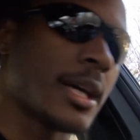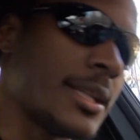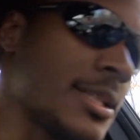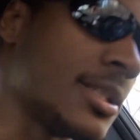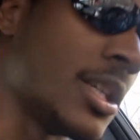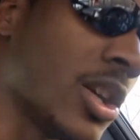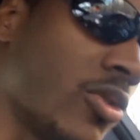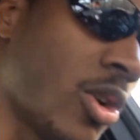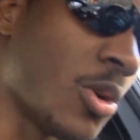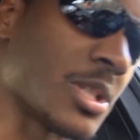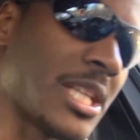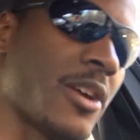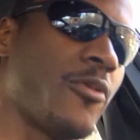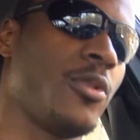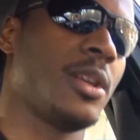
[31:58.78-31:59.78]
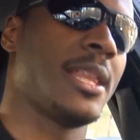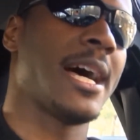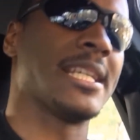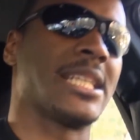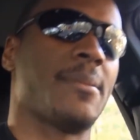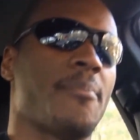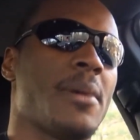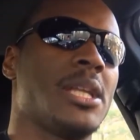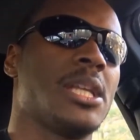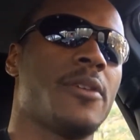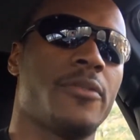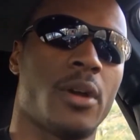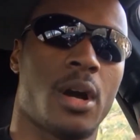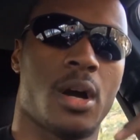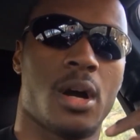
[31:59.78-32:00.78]
look at these Negroes and I realize that
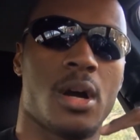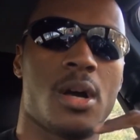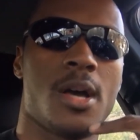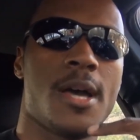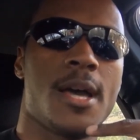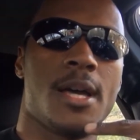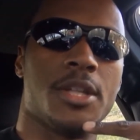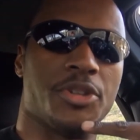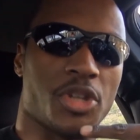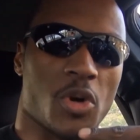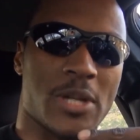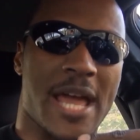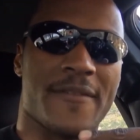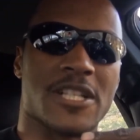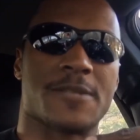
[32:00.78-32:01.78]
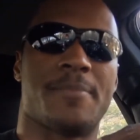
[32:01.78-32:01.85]
many of y'all don't have